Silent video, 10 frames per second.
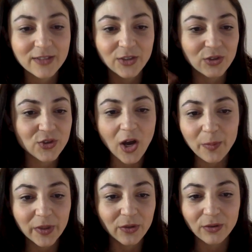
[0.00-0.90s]

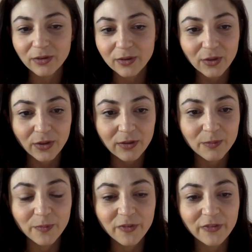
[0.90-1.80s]
topic or
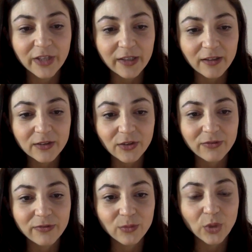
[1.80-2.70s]
field of
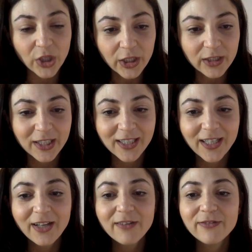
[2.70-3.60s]
work
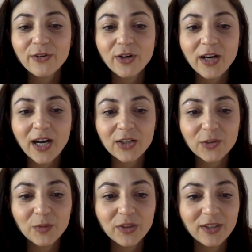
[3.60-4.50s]
for our
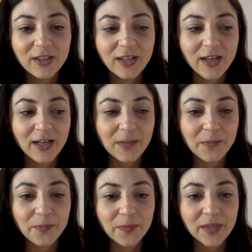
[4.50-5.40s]
community.
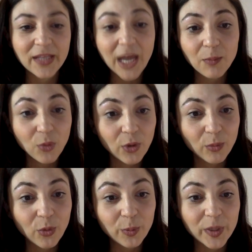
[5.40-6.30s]
Now more and
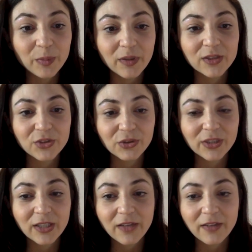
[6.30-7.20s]
more people are doing it, I
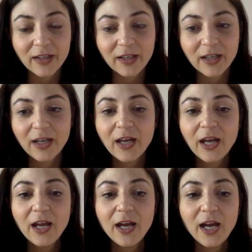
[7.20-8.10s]
think.
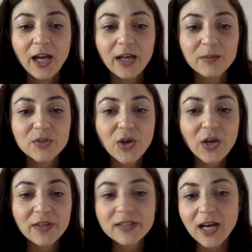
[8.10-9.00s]
So at the
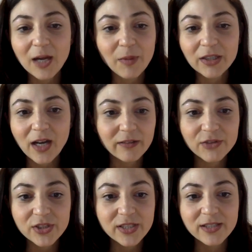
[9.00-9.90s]
time, I kind of
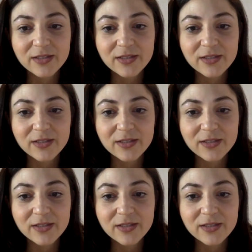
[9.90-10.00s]
just